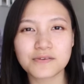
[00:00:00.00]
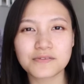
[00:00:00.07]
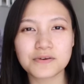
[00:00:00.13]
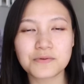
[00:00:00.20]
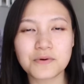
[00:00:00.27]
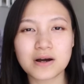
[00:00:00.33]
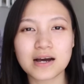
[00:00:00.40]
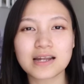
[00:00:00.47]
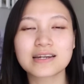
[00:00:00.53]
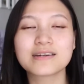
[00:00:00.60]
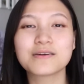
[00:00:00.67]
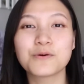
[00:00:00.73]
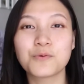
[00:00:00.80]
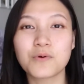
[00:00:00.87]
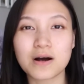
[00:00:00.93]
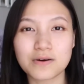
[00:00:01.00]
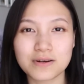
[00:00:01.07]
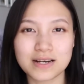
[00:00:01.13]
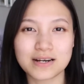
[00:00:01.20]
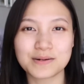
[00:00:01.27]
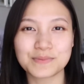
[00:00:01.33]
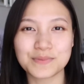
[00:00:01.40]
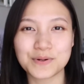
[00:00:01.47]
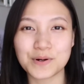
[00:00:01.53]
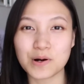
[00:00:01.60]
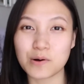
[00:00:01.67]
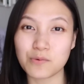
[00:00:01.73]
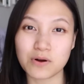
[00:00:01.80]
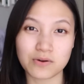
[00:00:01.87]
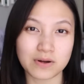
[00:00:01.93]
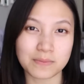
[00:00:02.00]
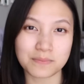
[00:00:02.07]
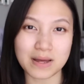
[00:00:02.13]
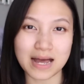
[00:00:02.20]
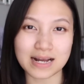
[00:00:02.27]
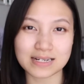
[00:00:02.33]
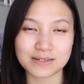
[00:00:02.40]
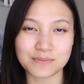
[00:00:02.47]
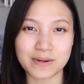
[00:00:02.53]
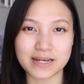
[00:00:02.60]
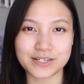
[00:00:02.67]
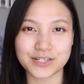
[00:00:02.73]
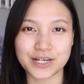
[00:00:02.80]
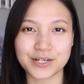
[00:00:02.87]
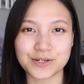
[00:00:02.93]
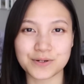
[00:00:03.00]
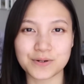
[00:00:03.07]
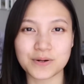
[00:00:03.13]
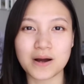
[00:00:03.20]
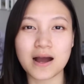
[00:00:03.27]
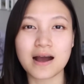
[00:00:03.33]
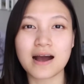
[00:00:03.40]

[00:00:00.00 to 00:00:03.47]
everyone, welcome back to my channel.